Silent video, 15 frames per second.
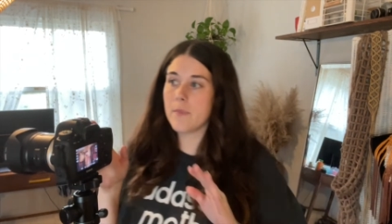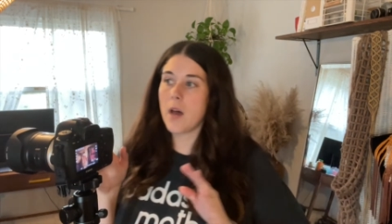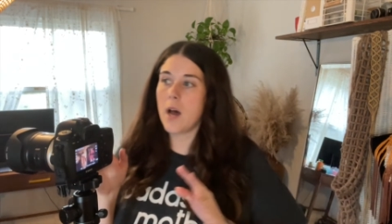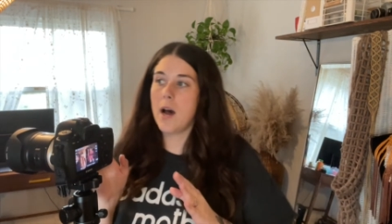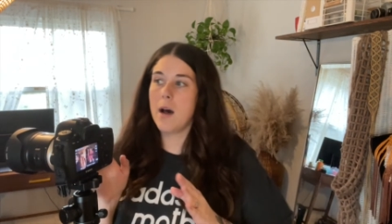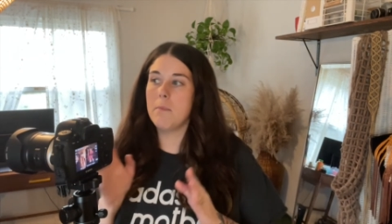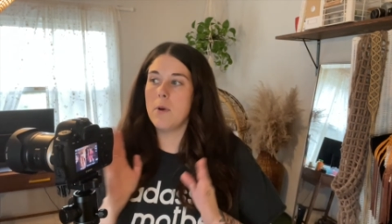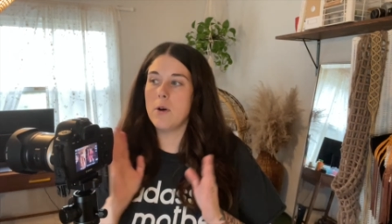
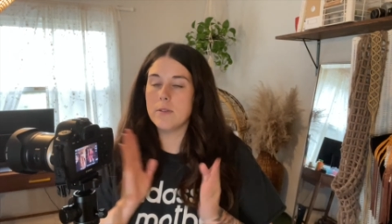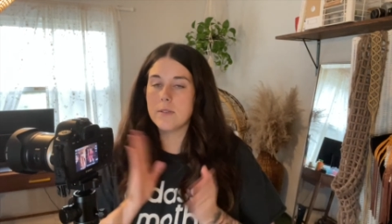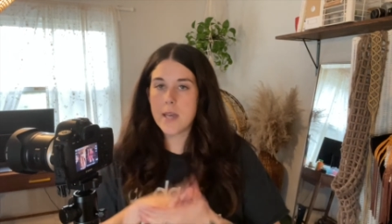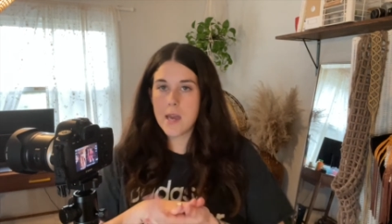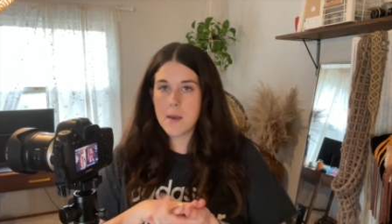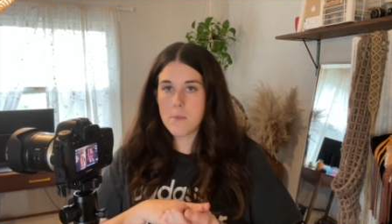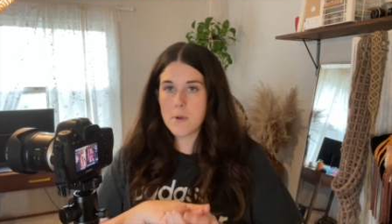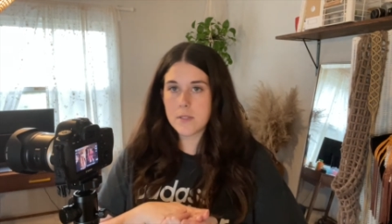Most
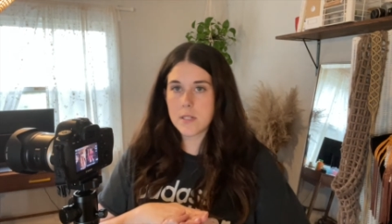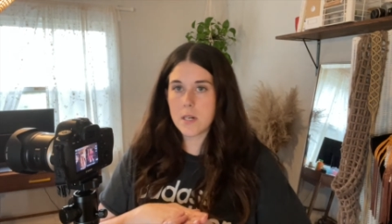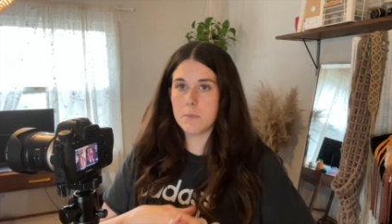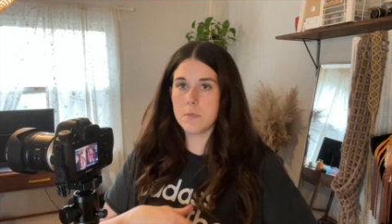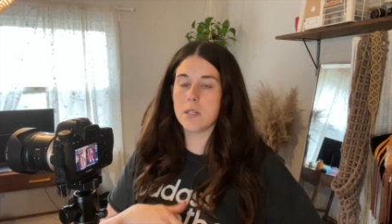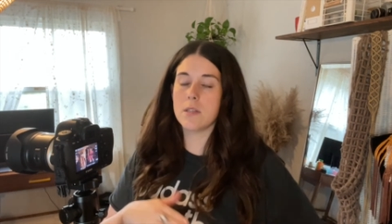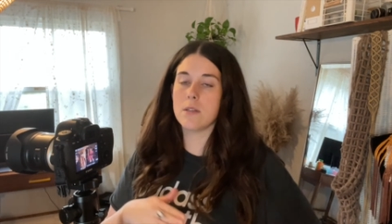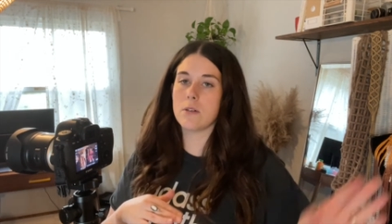cameras come
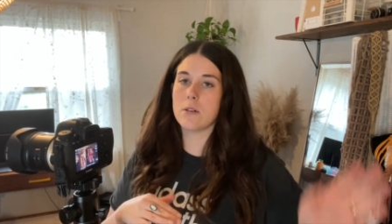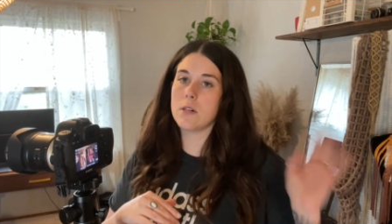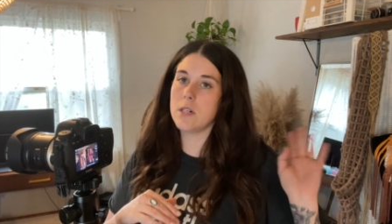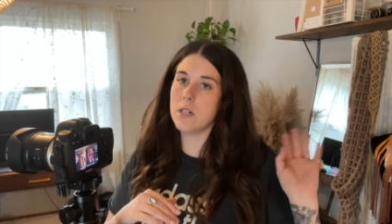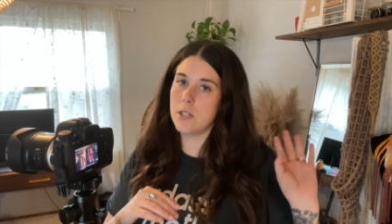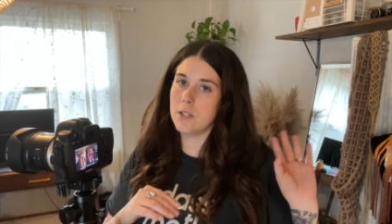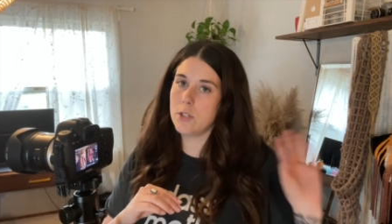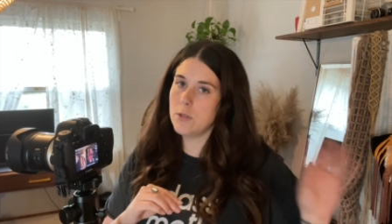with either
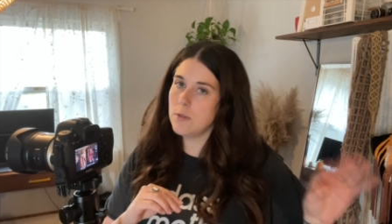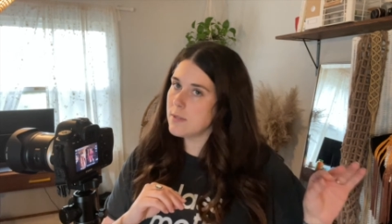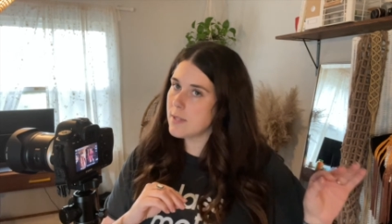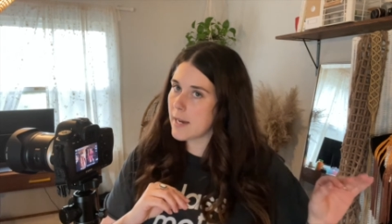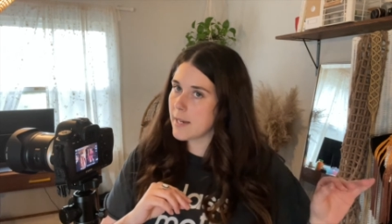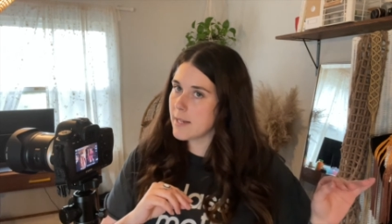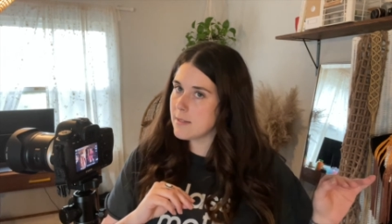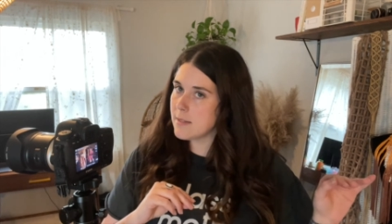a
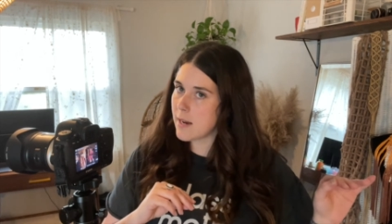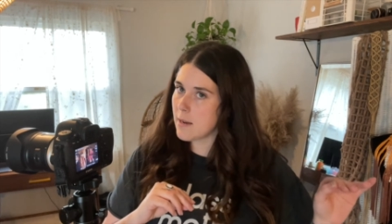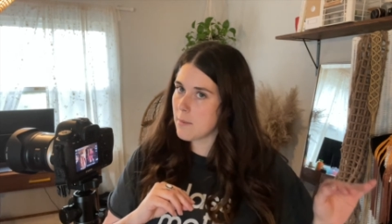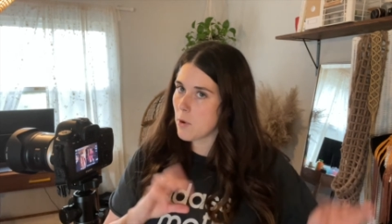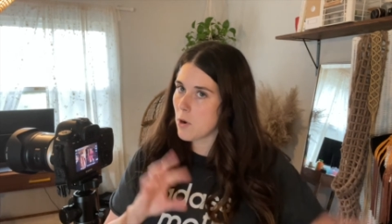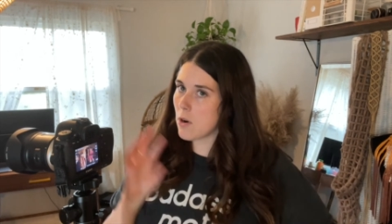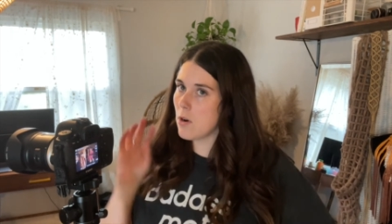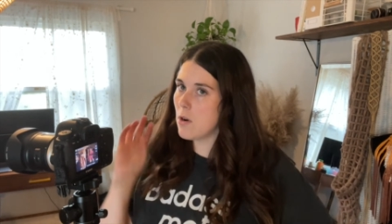2-second
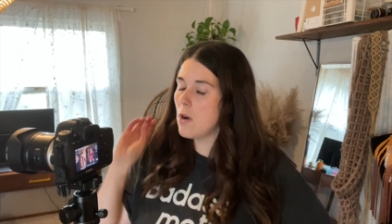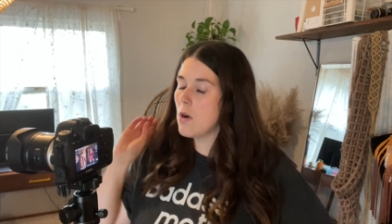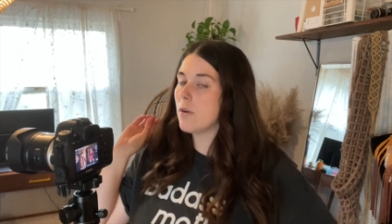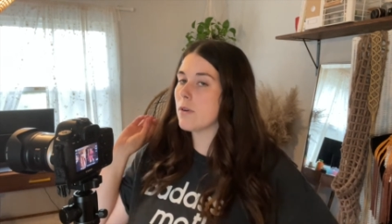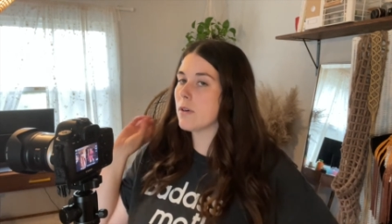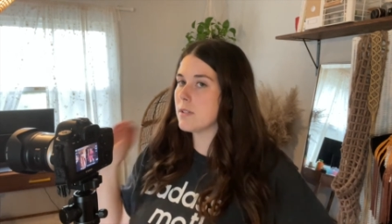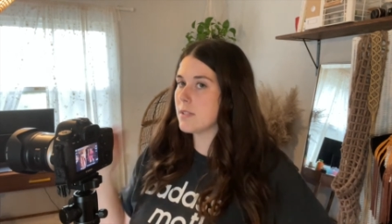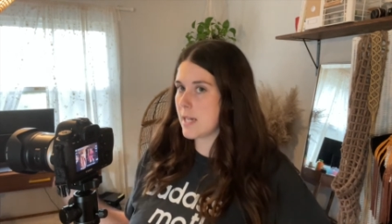timer
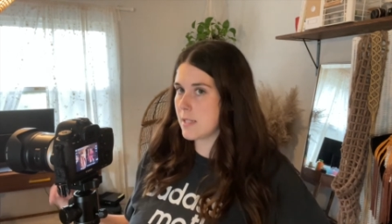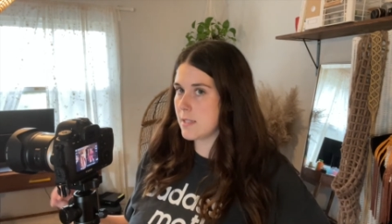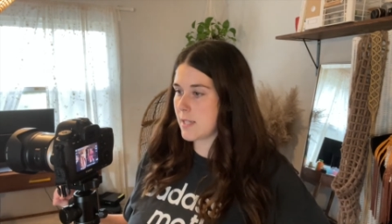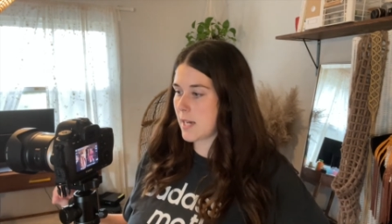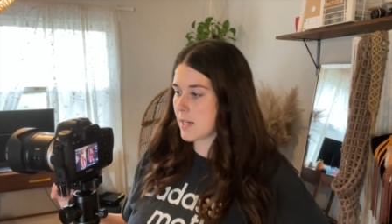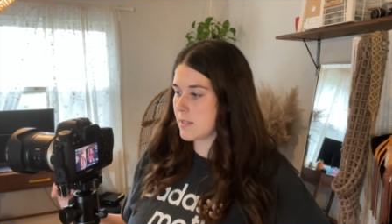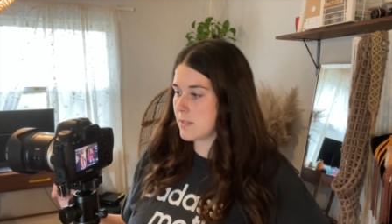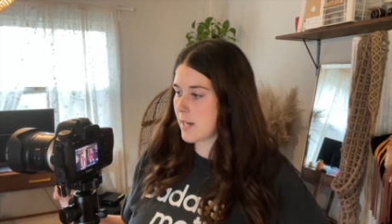or a
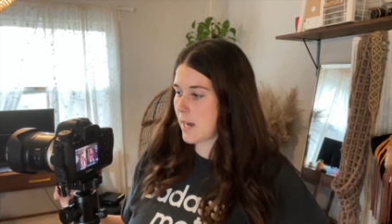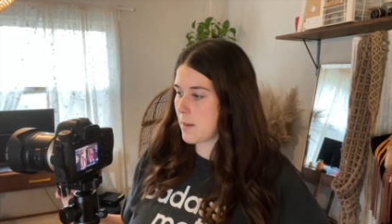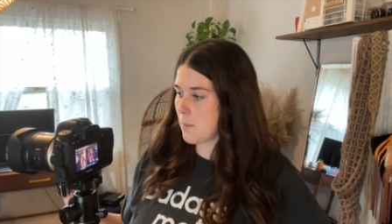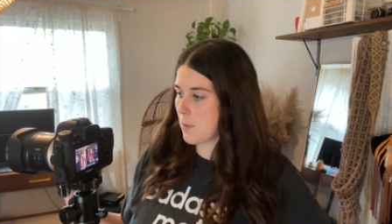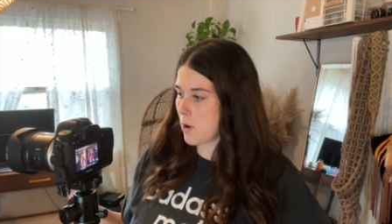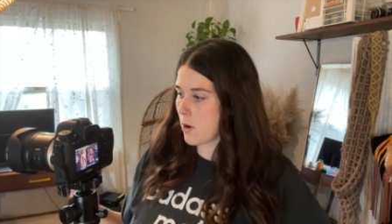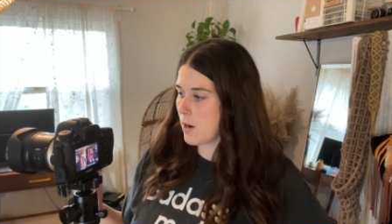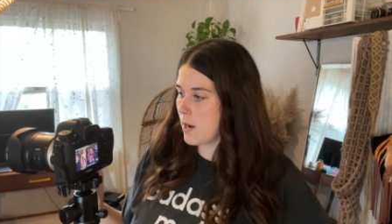10-second timer.